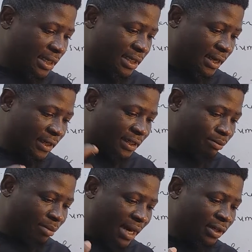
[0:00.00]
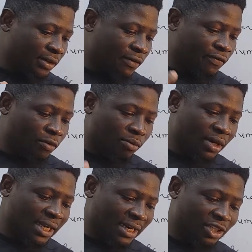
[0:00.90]
at demand for
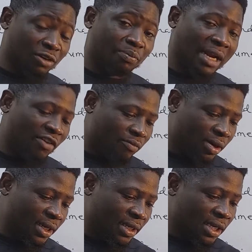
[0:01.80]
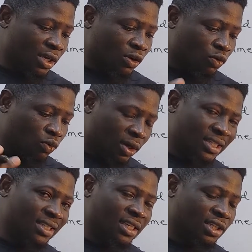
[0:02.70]
money and the supply of money,
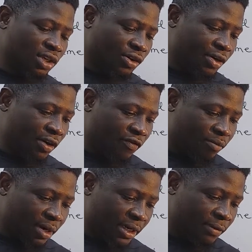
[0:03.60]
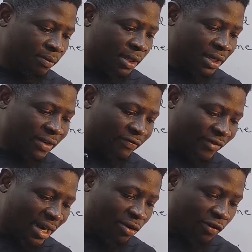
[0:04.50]
quantity theory of money, the
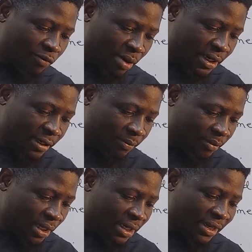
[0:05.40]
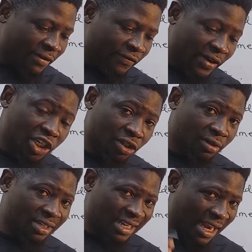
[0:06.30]
value of money,
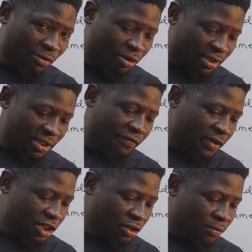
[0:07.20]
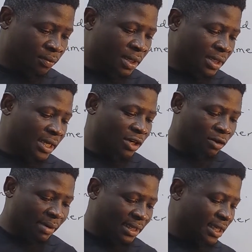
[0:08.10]
inflation, and what deflation. Then
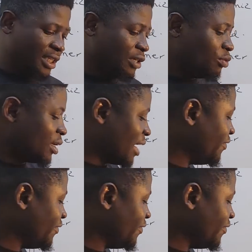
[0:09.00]
number 13, we look at